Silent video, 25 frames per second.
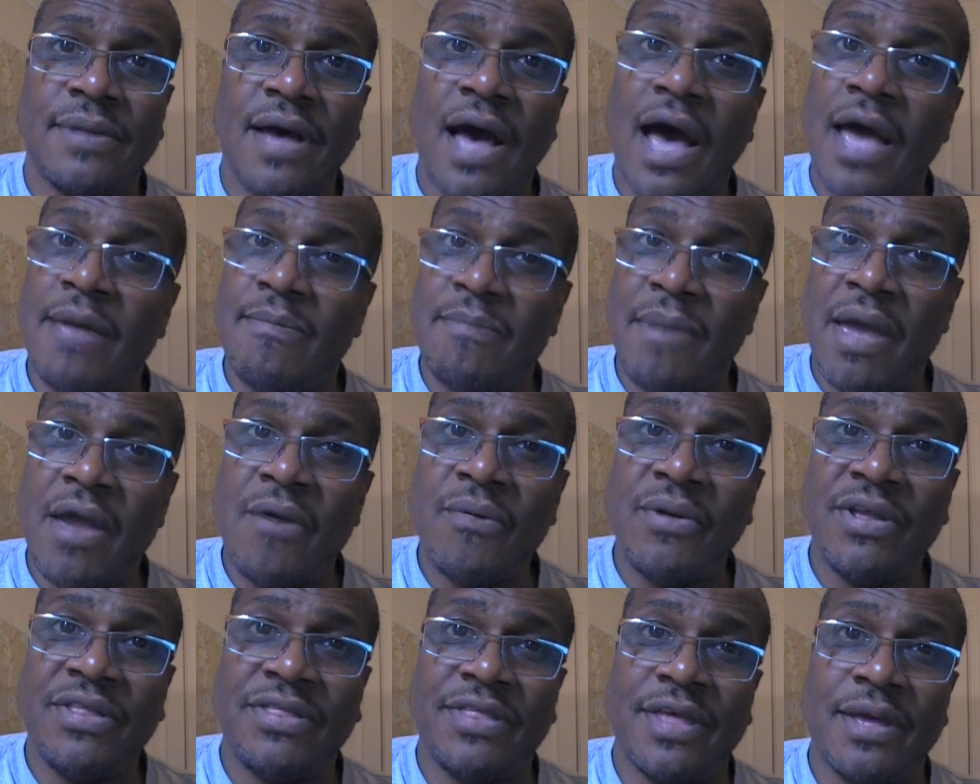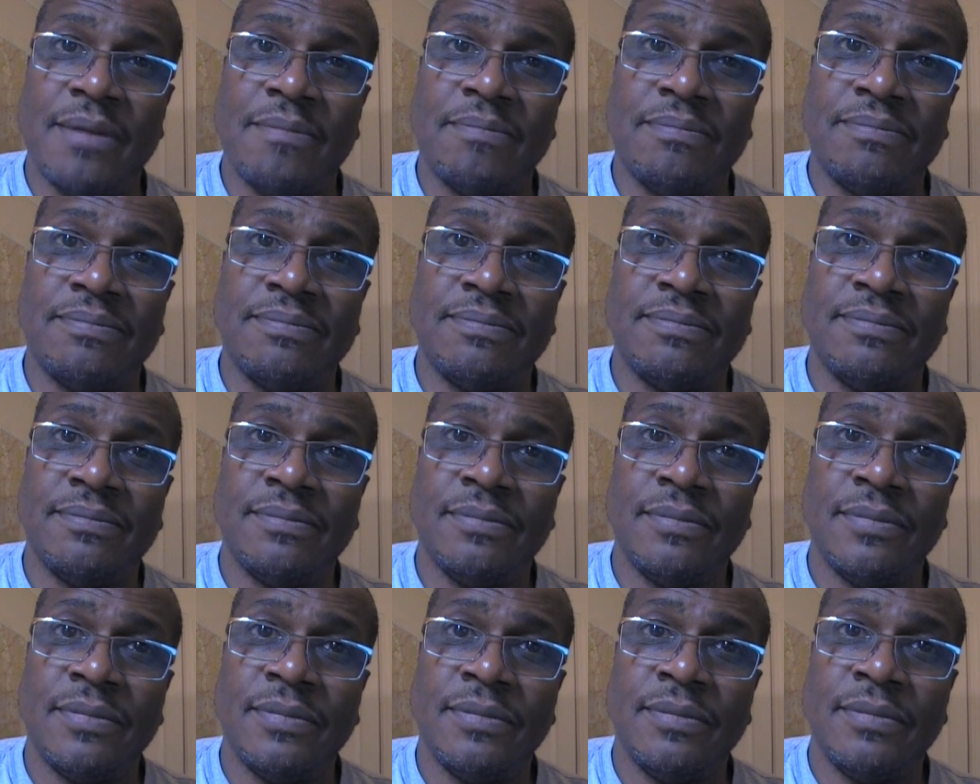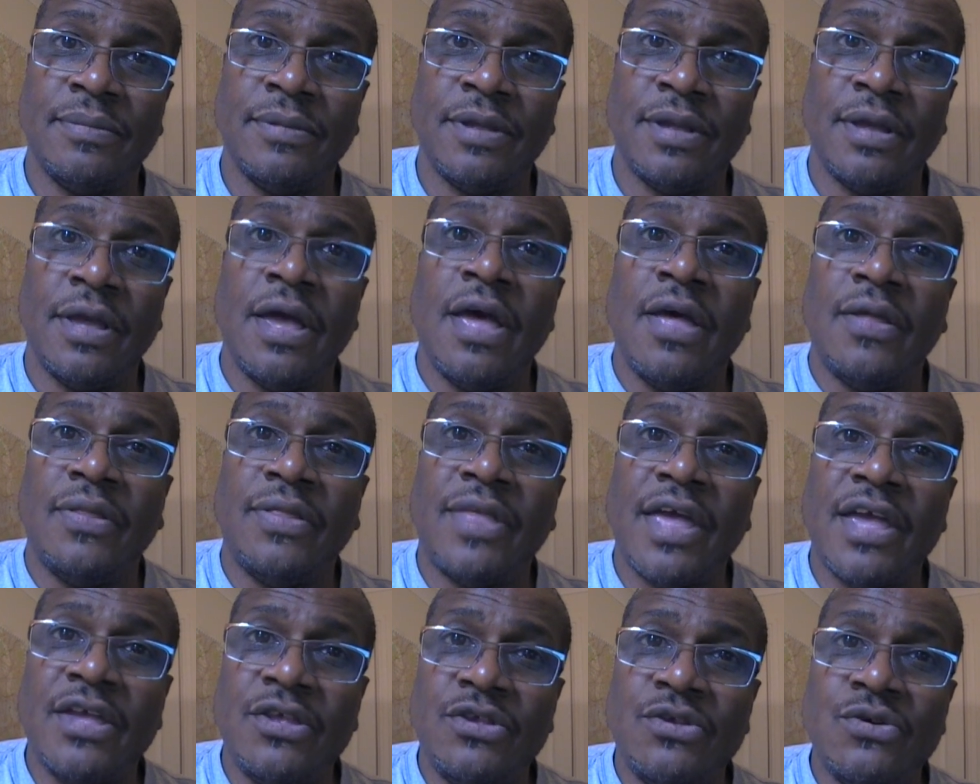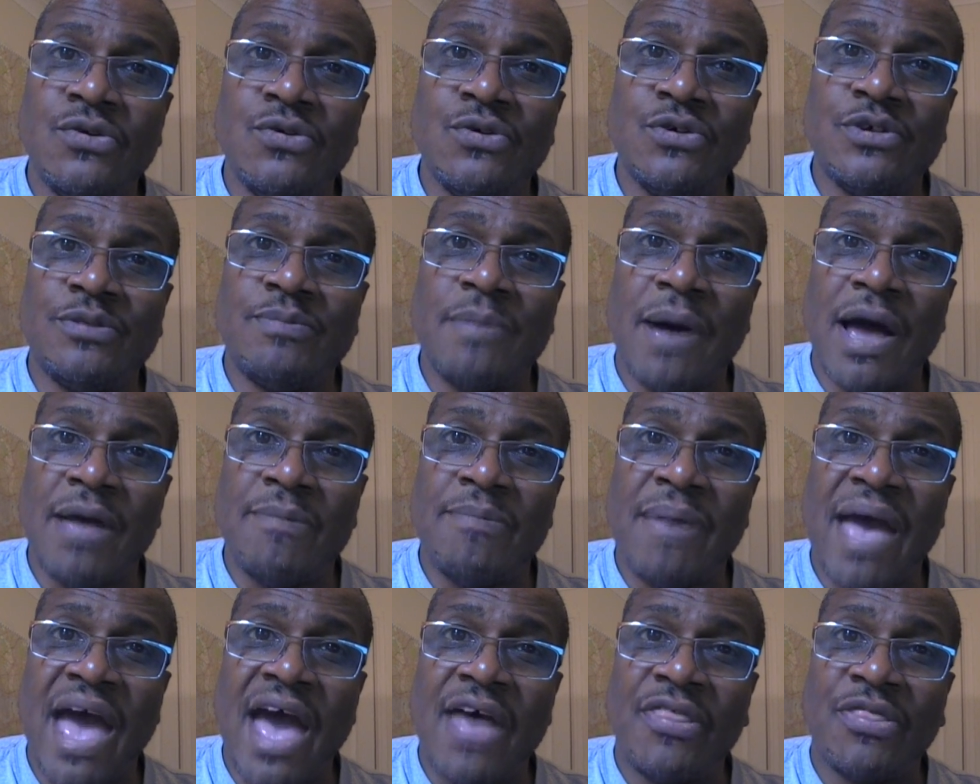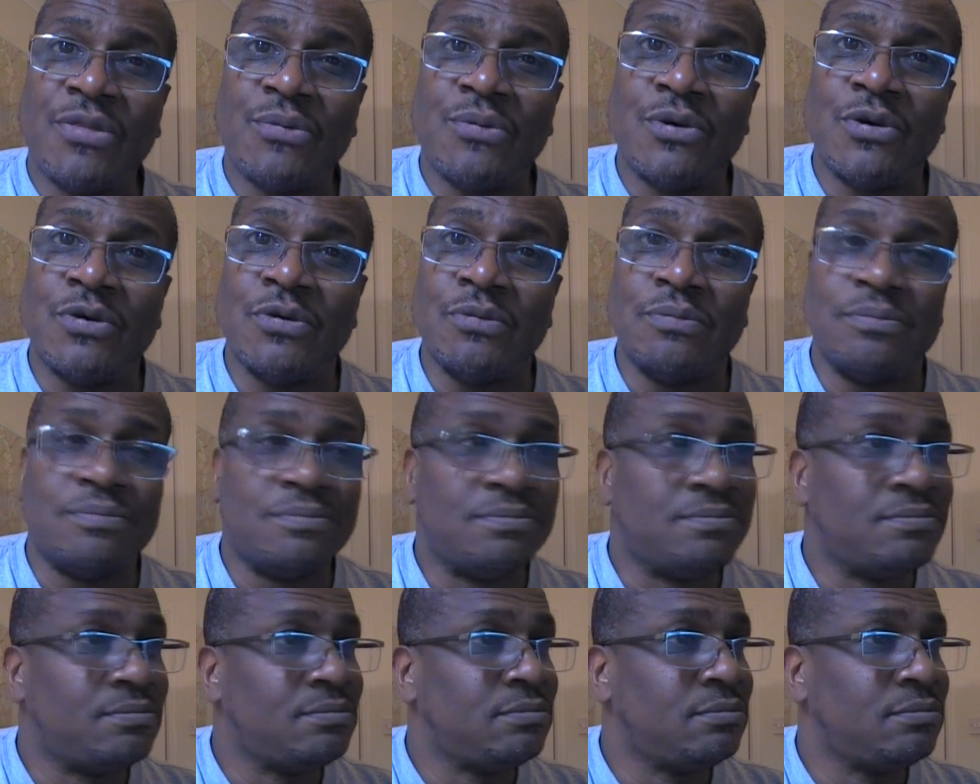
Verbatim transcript: I marry them. They use my bathroom.